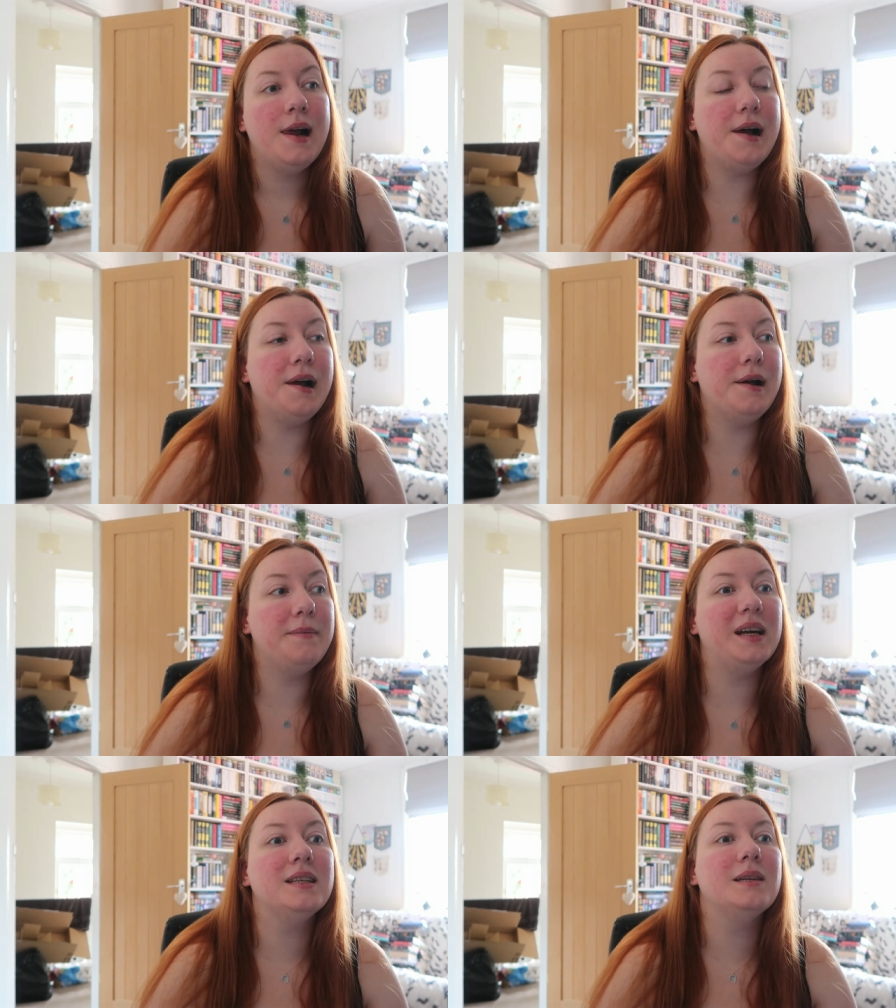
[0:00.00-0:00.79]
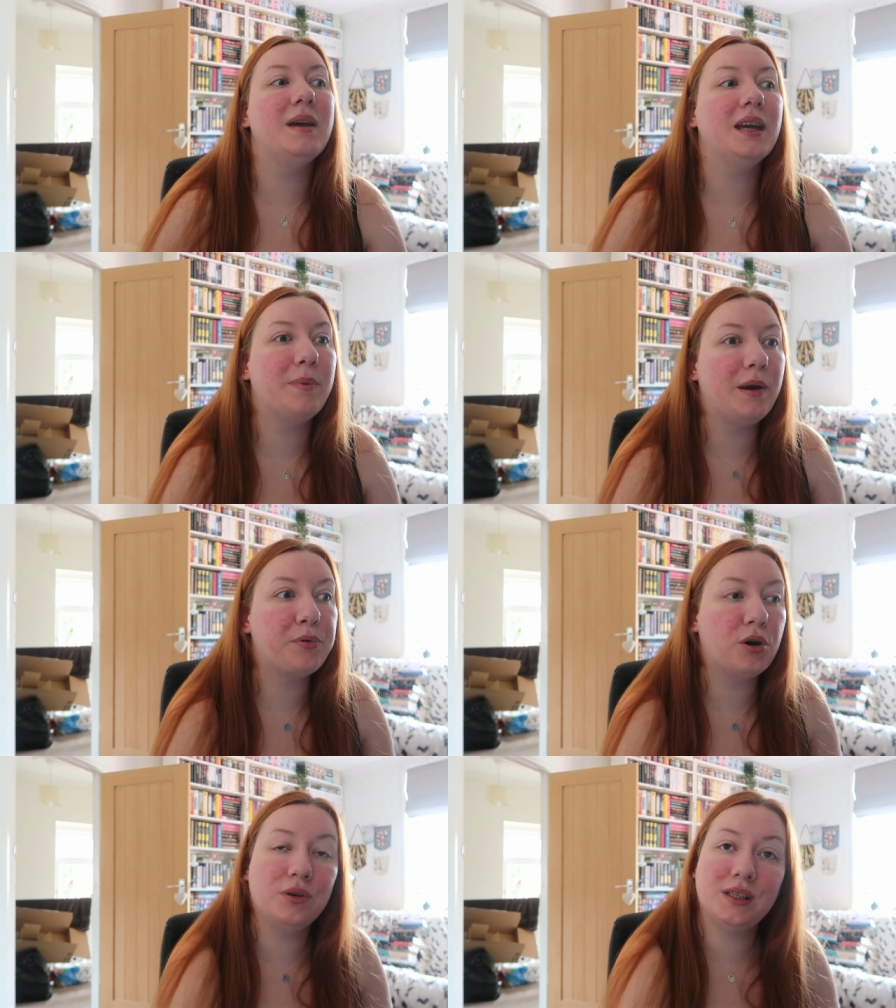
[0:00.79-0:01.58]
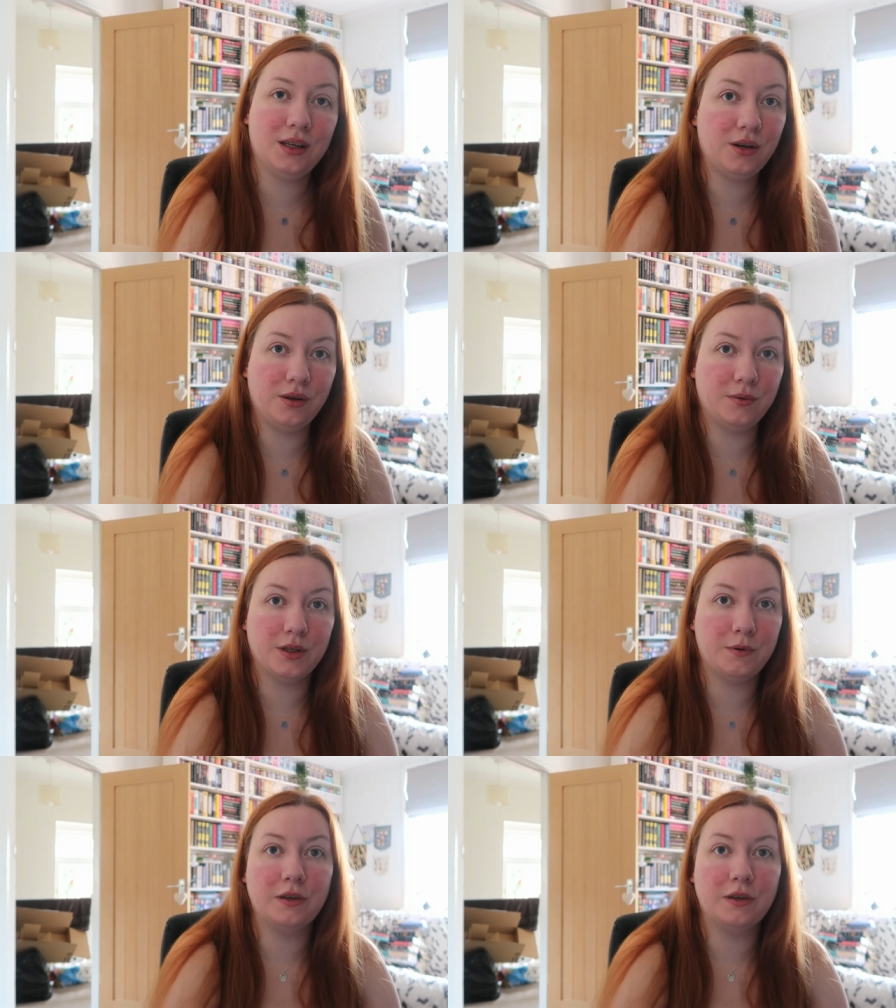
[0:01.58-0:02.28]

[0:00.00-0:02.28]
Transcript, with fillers: Um, I did make a bit of progress in another one as